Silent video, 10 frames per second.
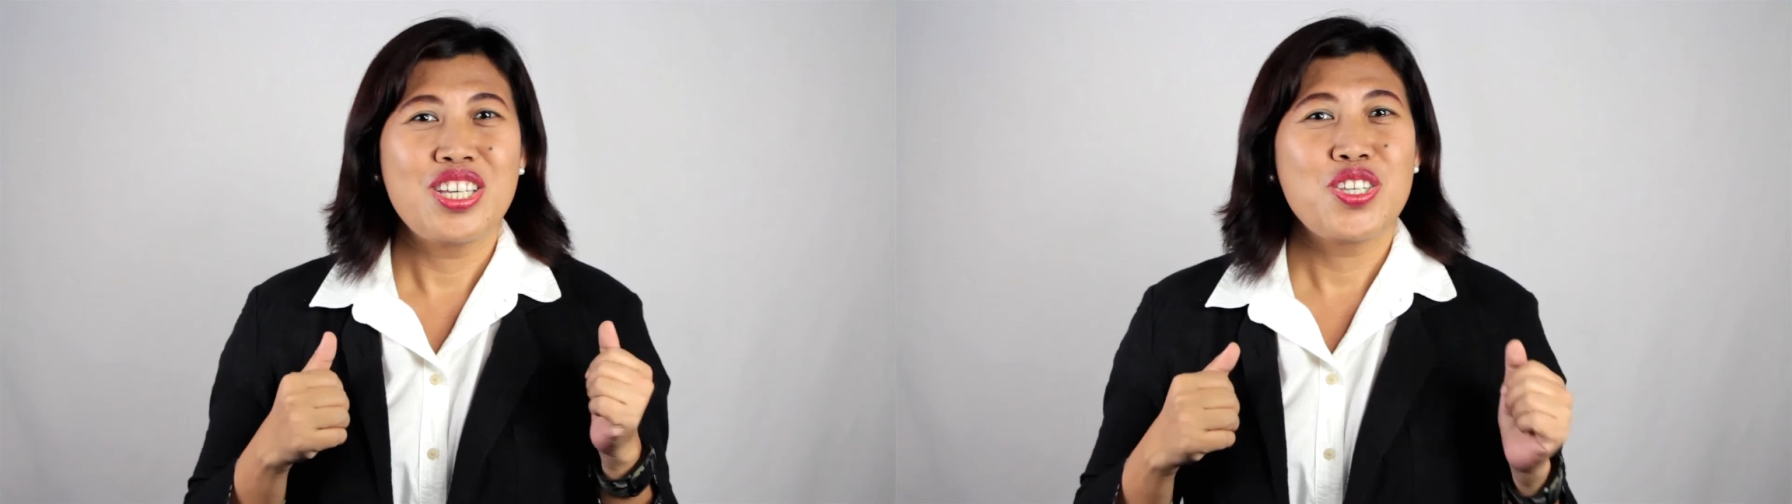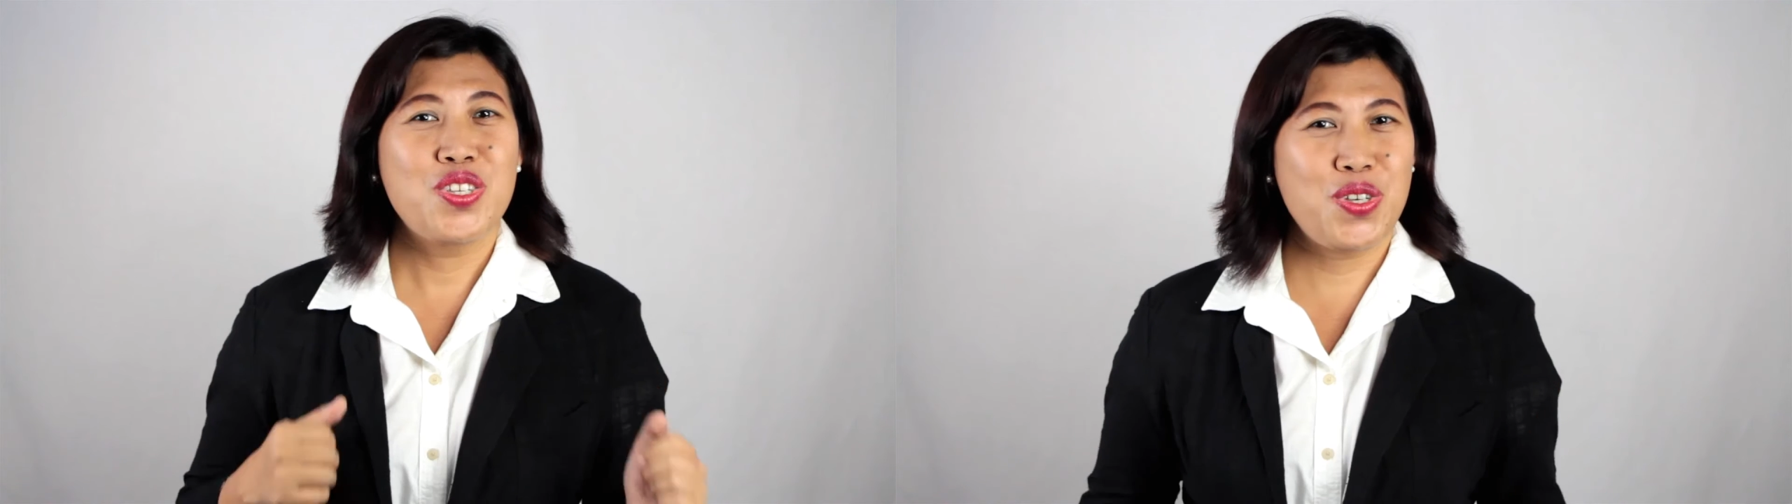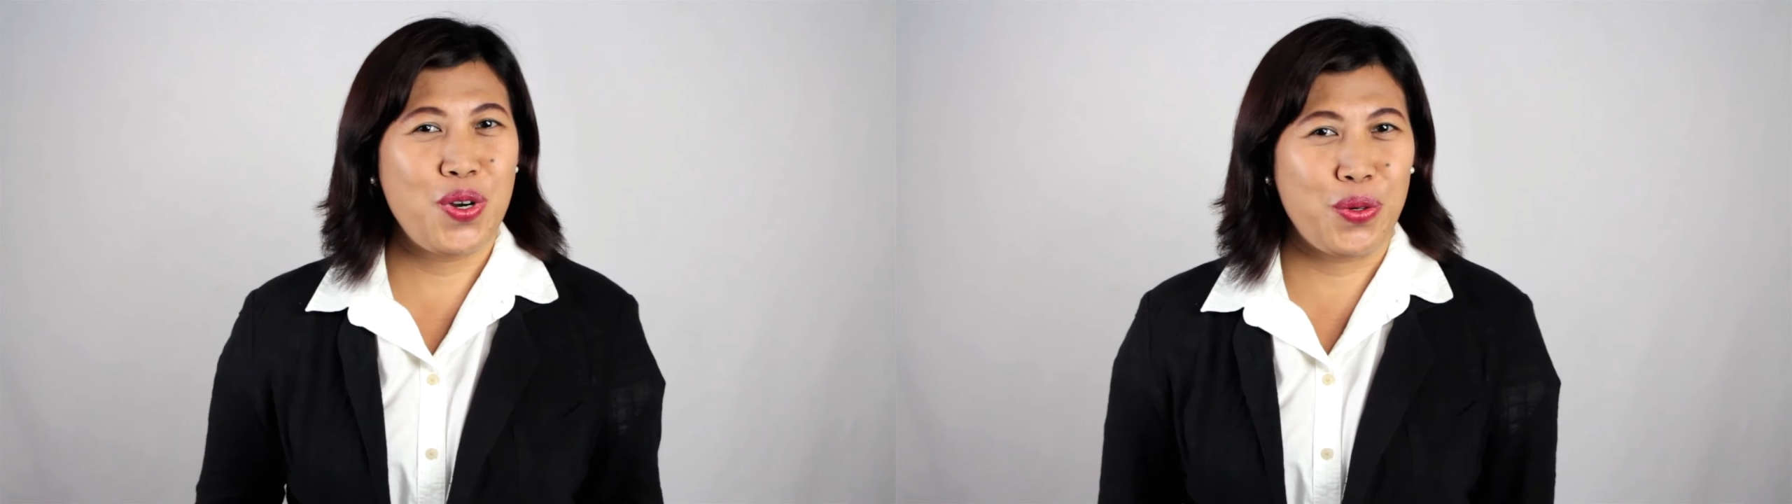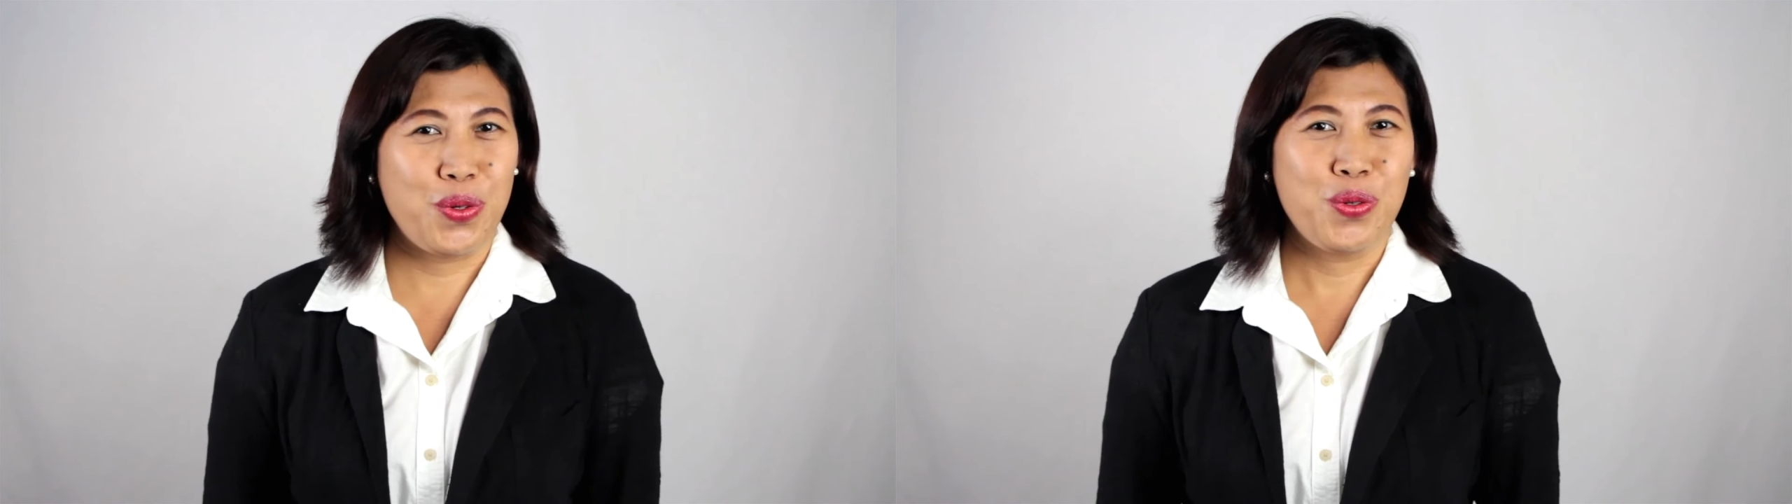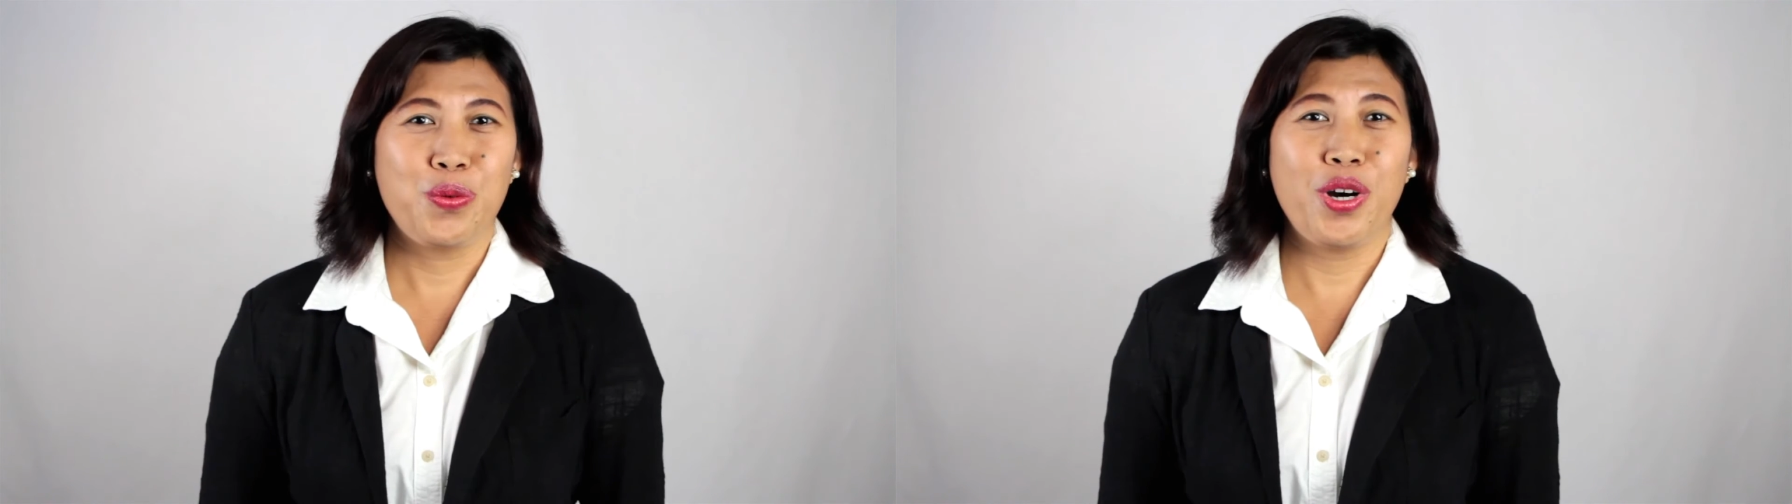
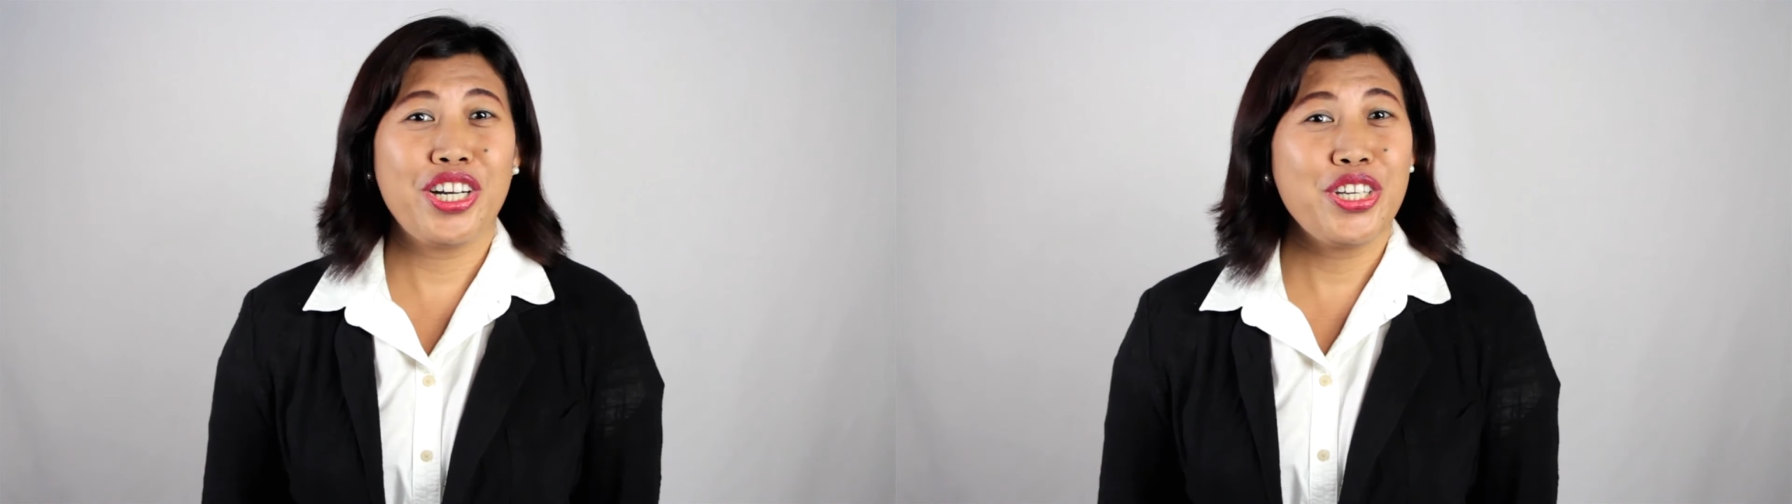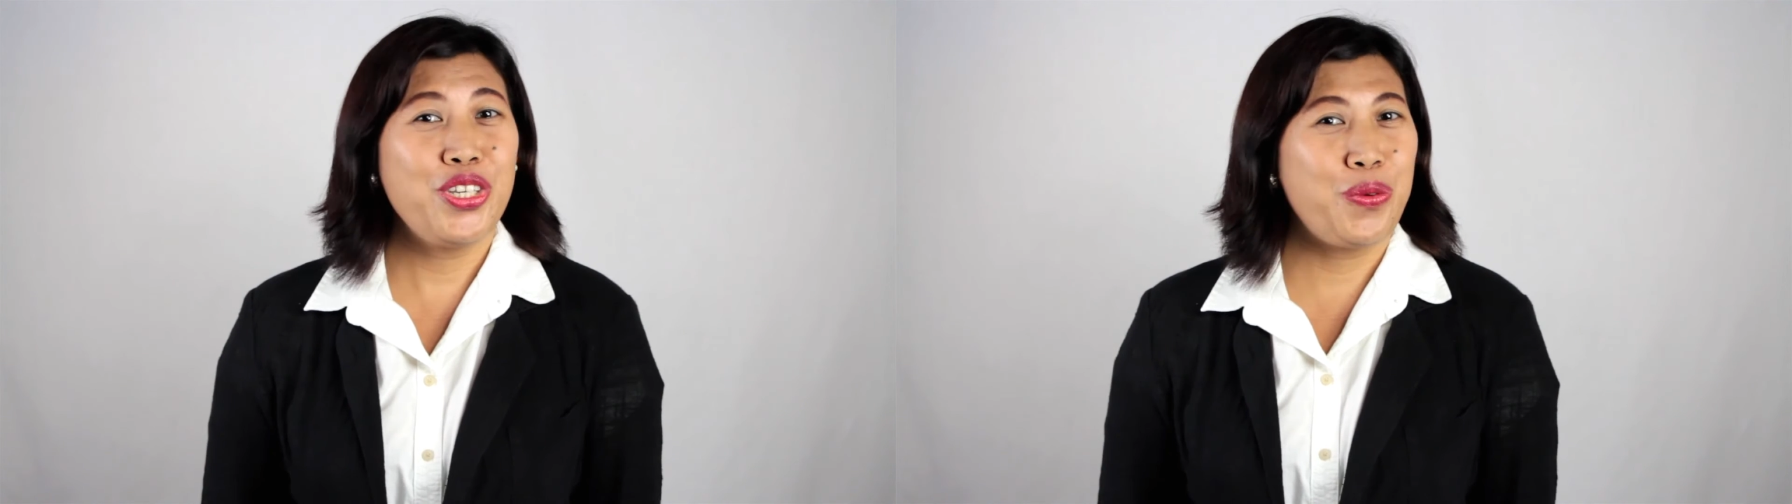So, what are